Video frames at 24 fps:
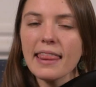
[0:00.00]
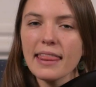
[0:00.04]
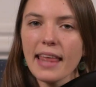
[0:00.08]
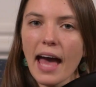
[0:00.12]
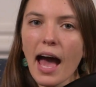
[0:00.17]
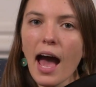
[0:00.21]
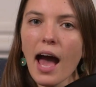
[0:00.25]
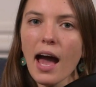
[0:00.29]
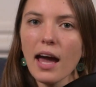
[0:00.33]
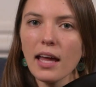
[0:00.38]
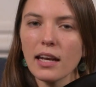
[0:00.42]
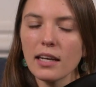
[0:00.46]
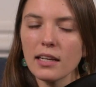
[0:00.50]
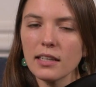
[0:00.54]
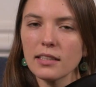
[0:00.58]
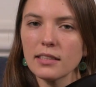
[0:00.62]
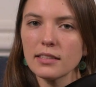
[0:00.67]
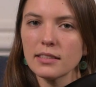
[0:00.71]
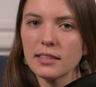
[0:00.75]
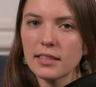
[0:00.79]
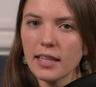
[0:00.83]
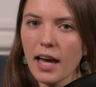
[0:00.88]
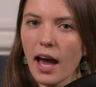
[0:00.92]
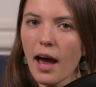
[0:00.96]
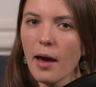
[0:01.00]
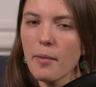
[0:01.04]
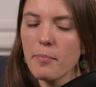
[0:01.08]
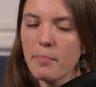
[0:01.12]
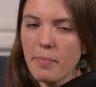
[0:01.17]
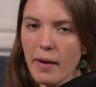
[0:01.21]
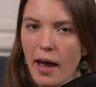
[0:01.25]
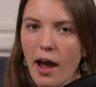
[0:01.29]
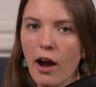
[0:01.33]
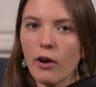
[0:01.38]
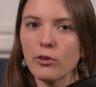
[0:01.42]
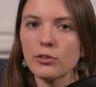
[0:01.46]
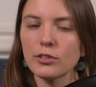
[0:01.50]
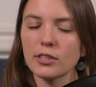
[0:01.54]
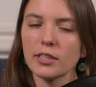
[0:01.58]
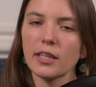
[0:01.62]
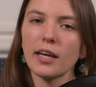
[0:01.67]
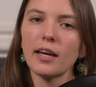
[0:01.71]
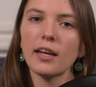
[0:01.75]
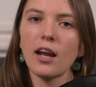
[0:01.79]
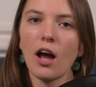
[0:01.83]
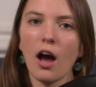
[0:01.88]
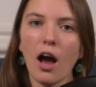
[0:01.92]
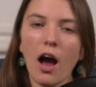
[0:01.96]
that bounce
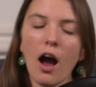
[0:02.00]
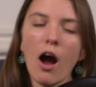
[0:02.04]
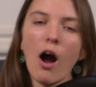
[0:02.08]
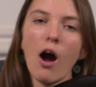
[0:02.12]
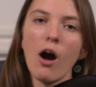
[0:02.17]
can